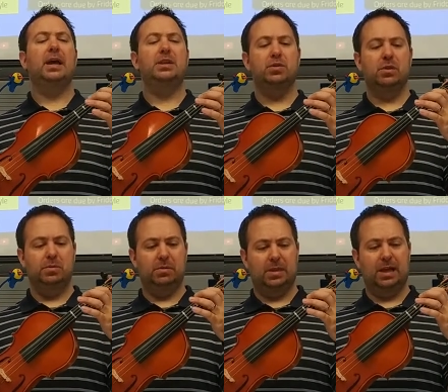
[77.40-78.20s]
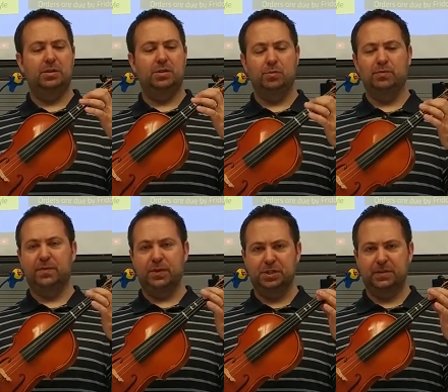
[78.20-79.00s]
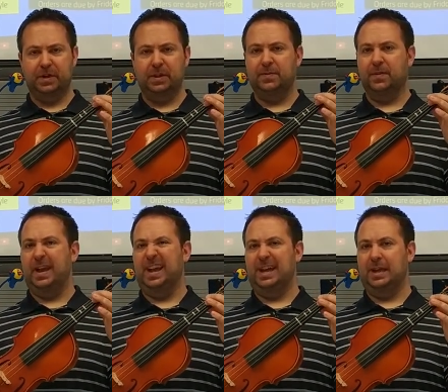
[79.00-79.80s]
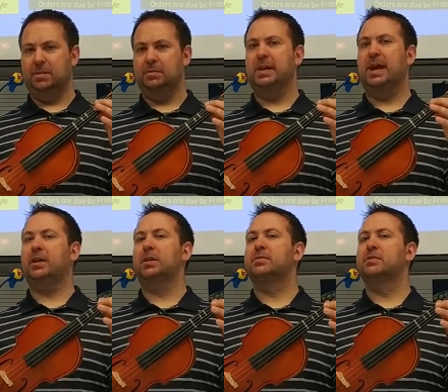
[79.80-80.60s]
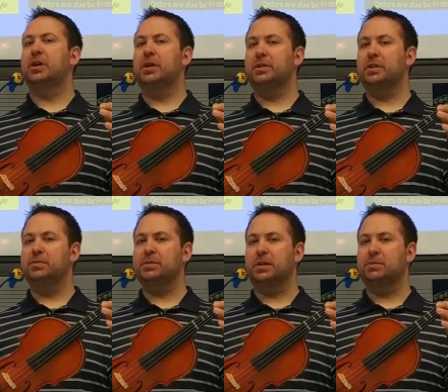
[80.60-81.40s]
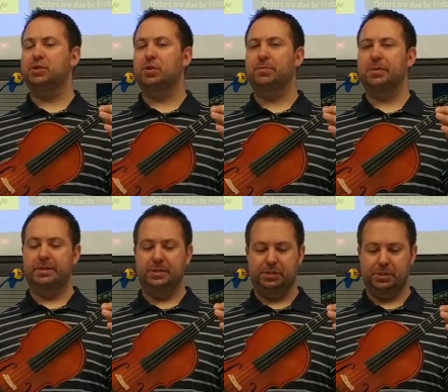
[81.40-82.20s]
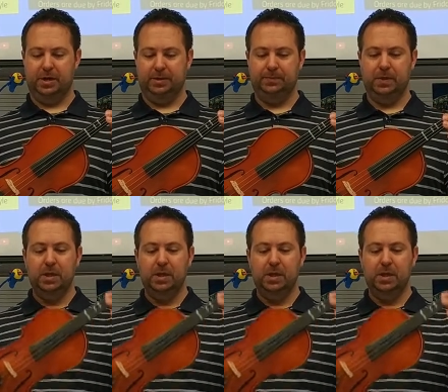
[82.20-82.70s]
and you can then do first finger for A. That covers all the notes that will show up in this song.